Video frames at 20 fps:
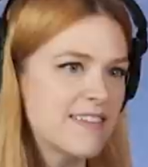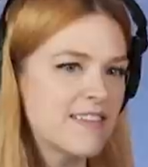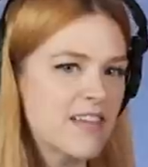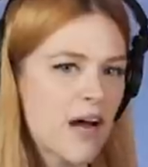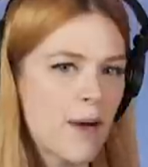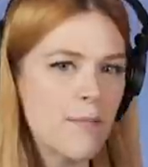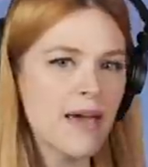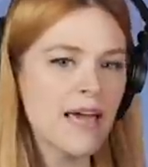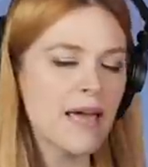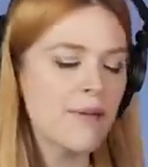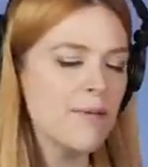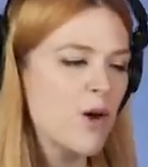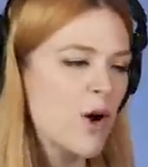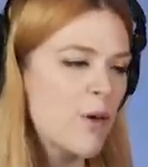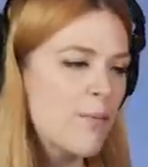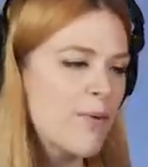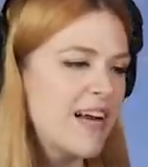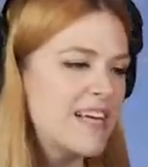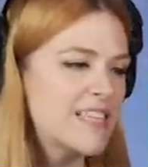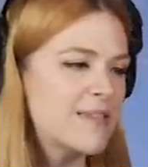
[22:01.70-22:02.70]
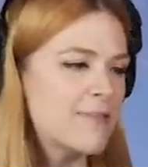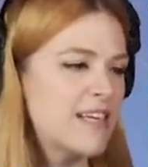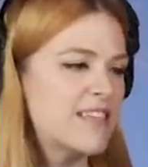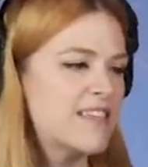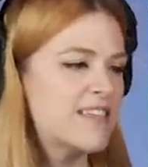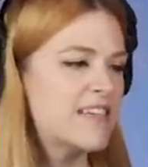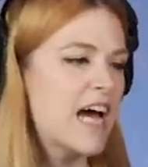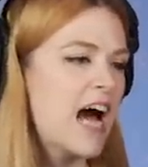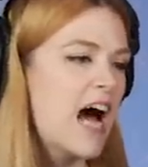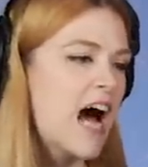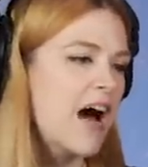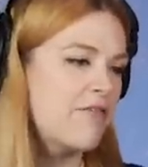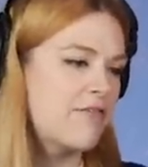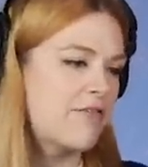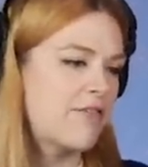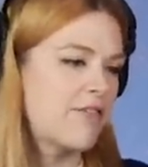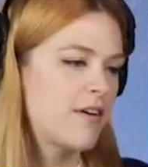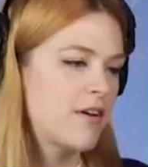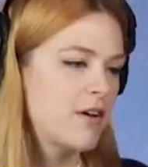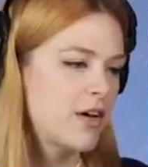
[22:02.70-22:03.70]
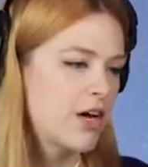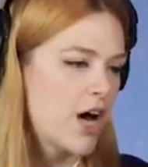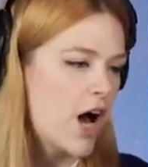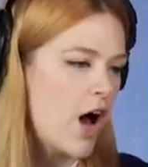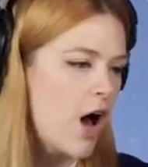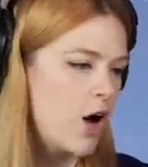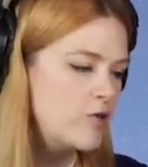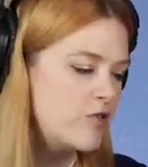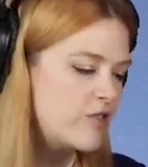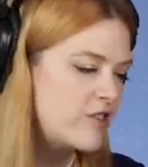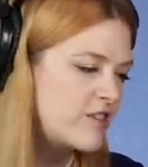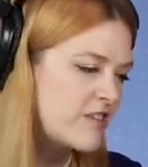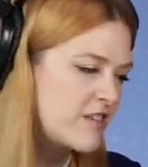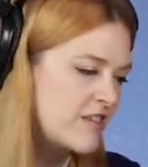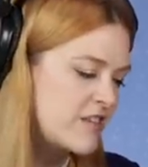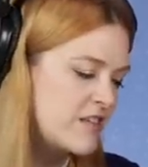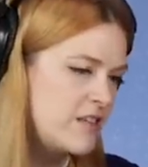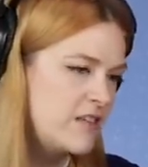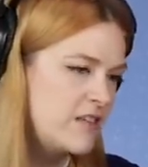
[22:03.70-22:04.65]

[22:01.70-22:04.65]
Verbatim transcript: Stop making me replace my stuff. Ghosts.